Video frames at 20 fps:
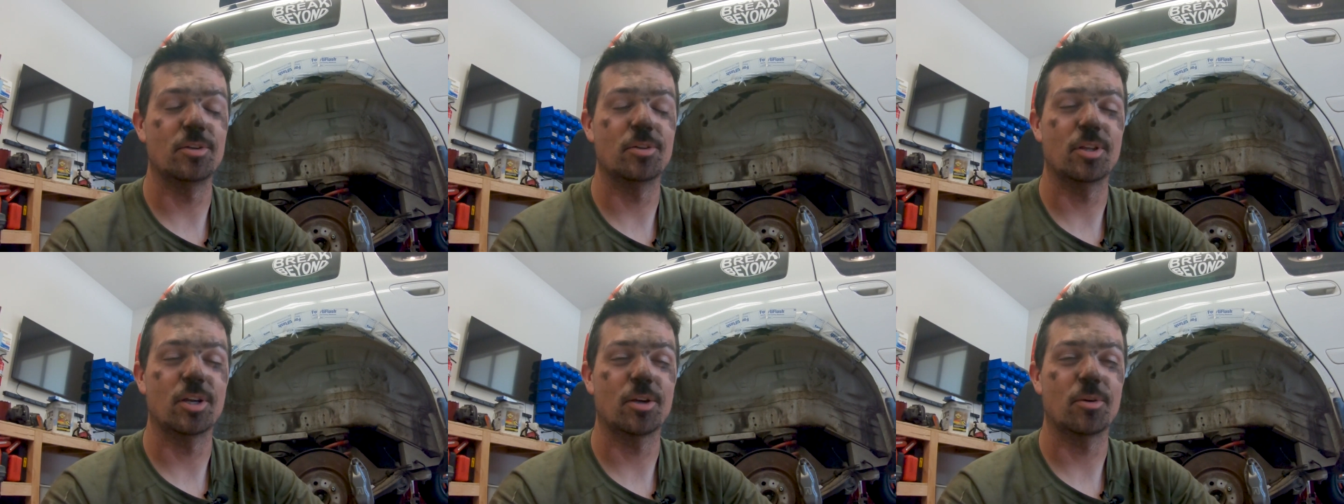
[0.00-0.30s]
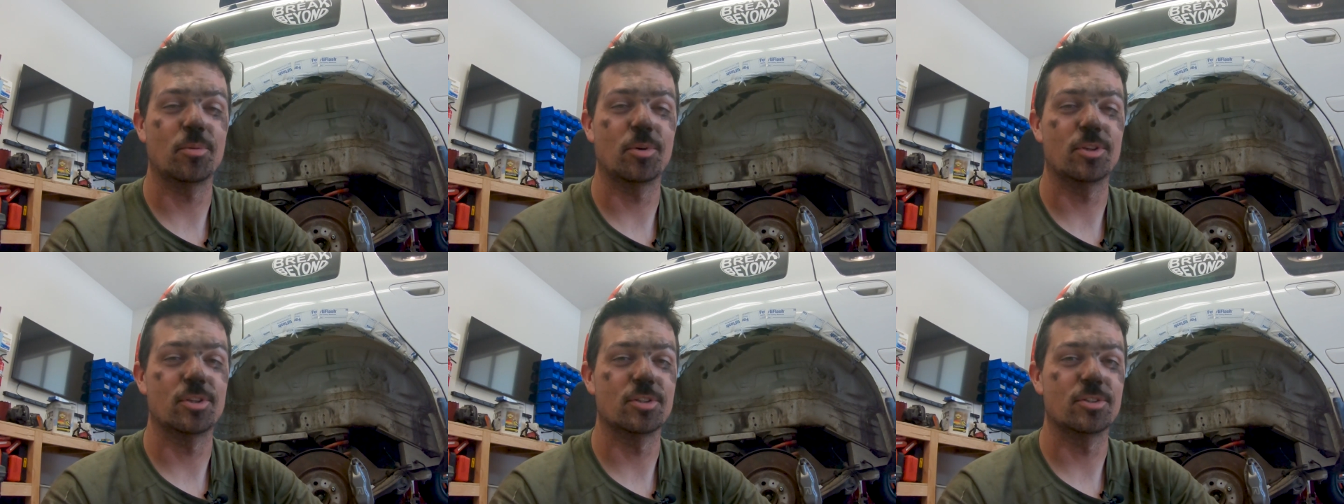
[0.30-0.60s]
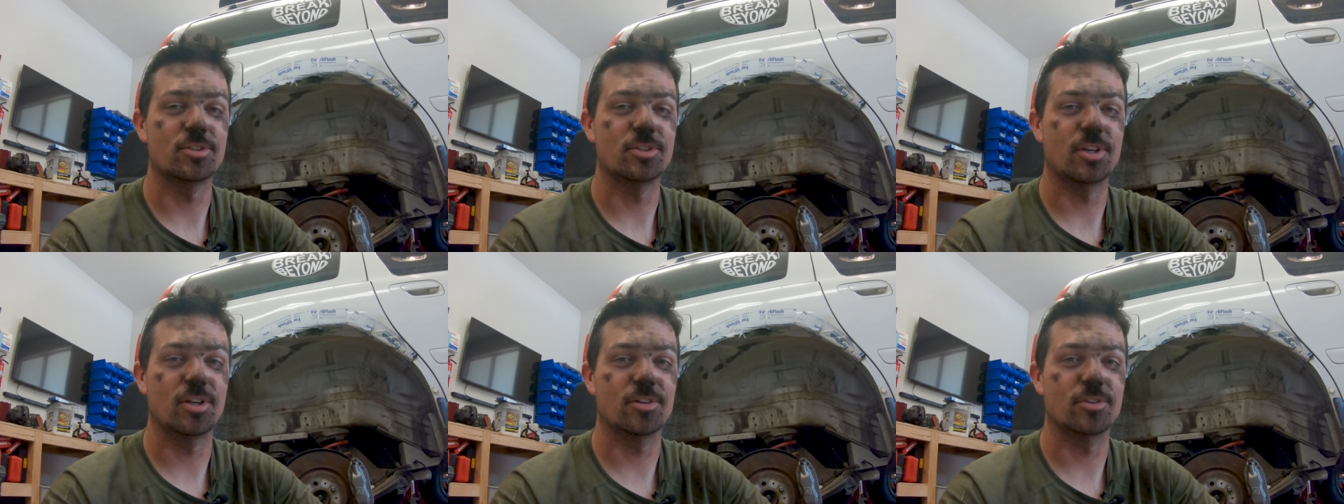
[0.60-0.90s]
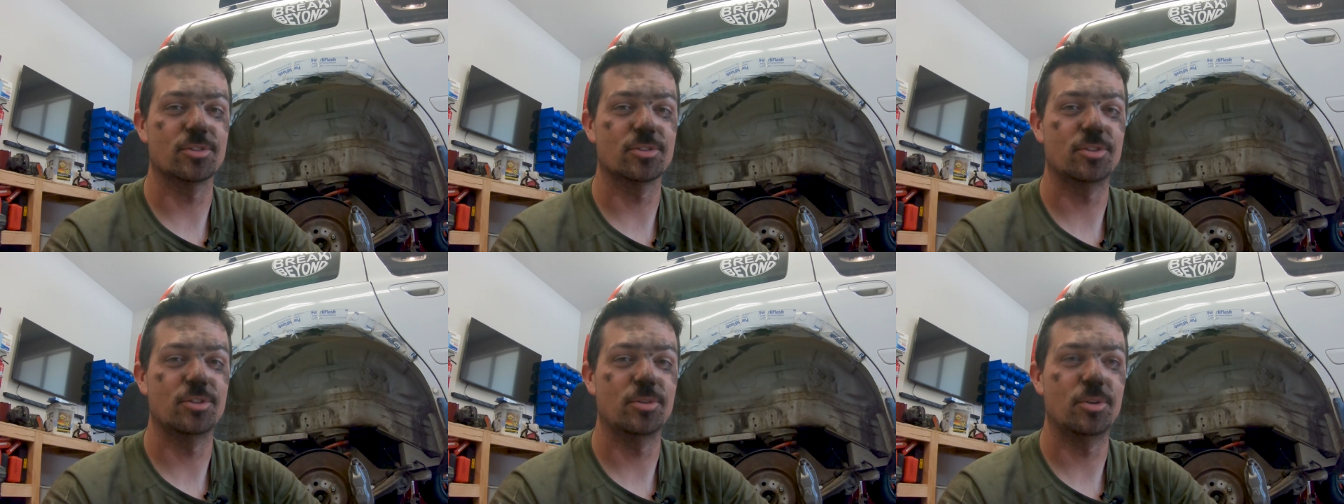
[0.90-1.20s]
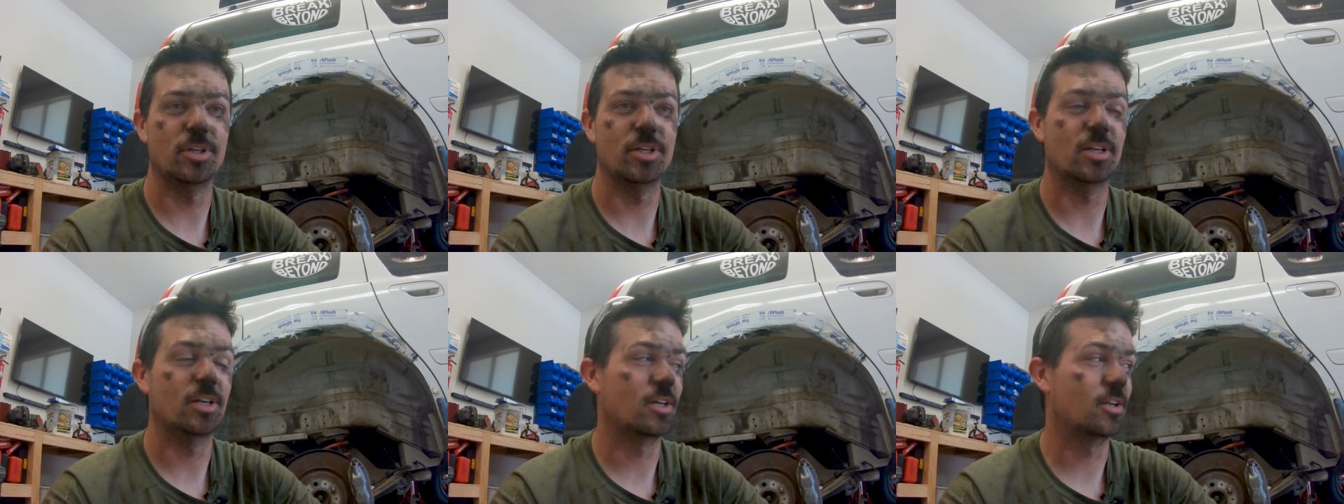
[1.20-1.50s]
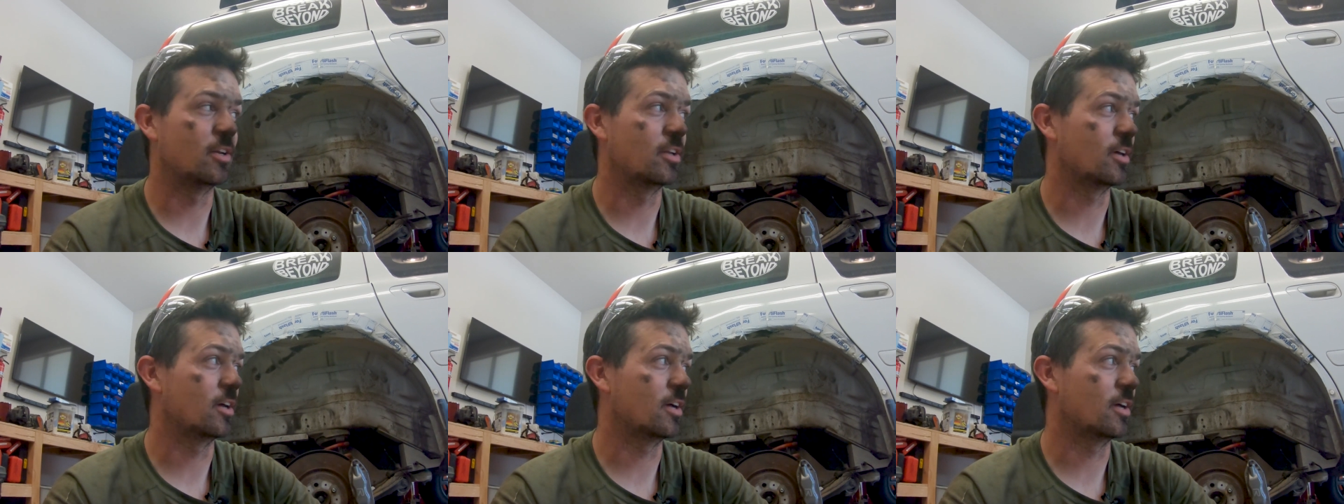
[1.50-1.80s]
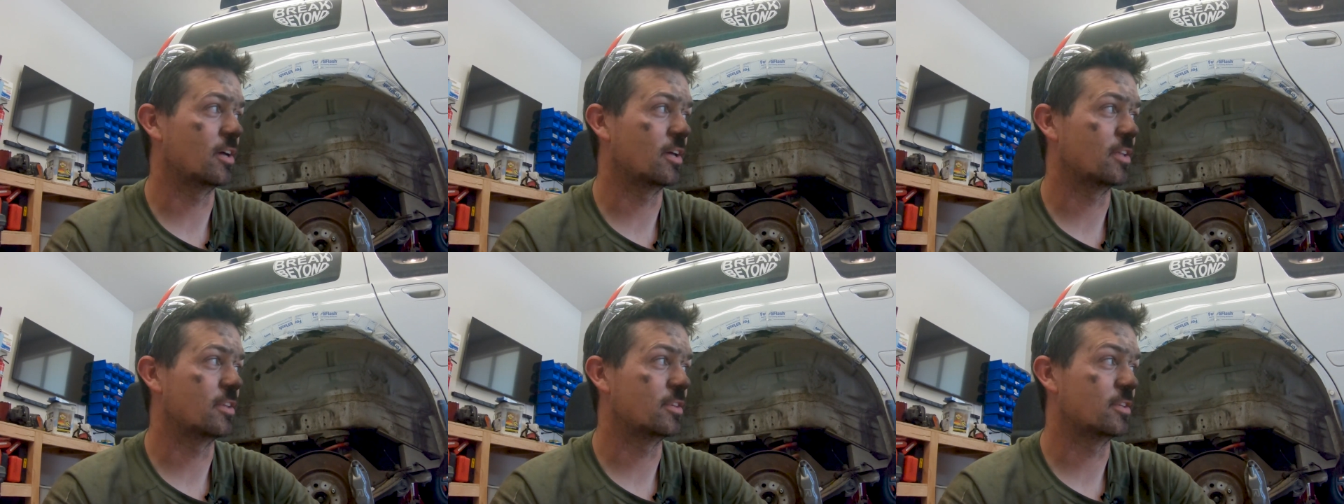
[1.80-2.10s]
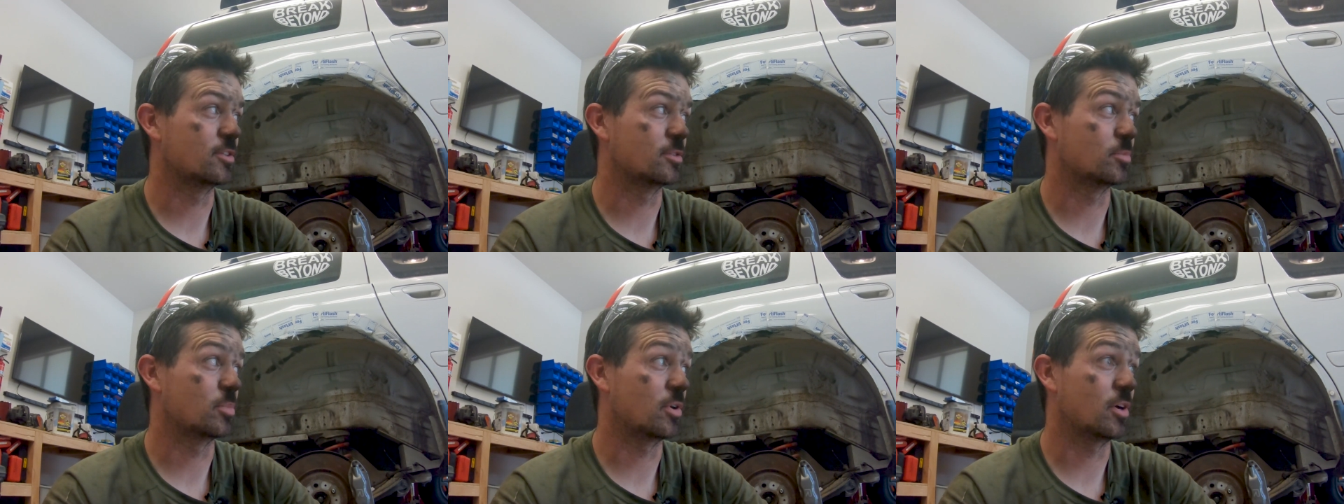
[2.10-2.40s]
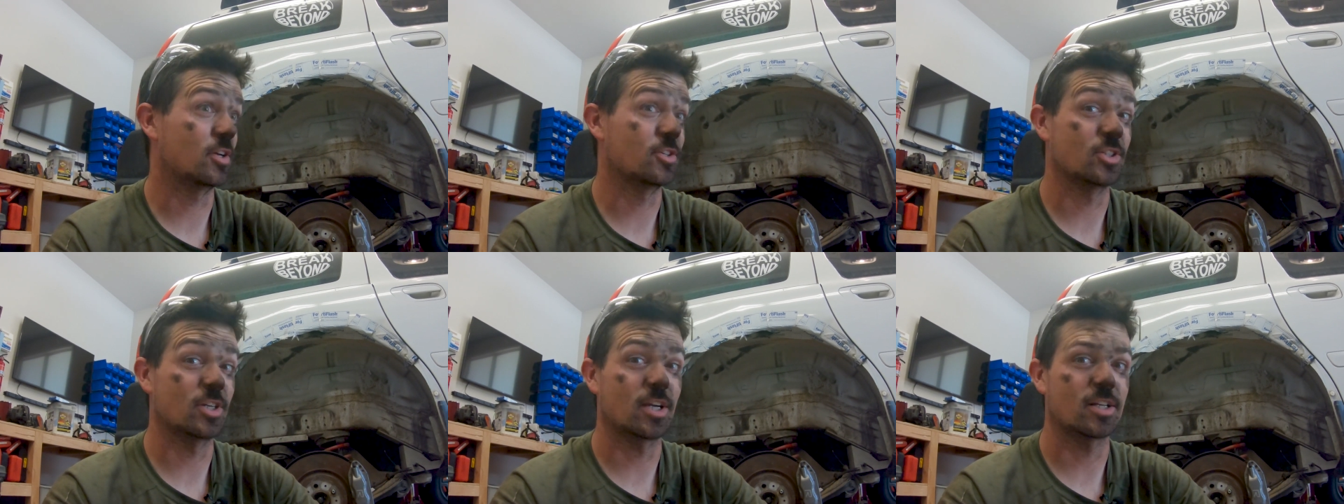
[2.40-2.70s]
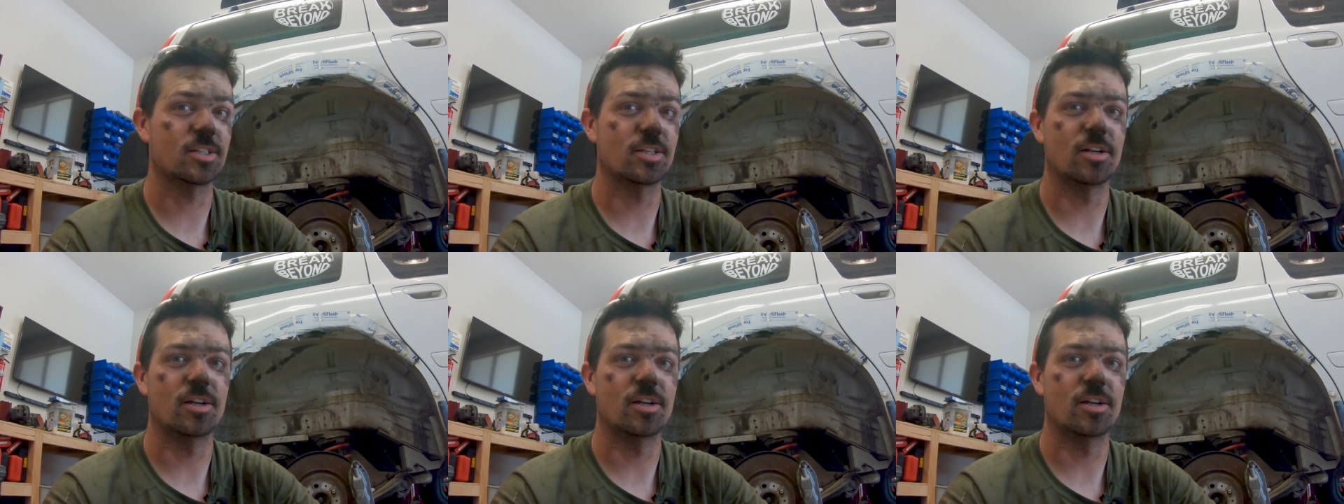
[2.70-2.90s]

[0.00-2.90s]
you like what this channel is doing and uh, this project.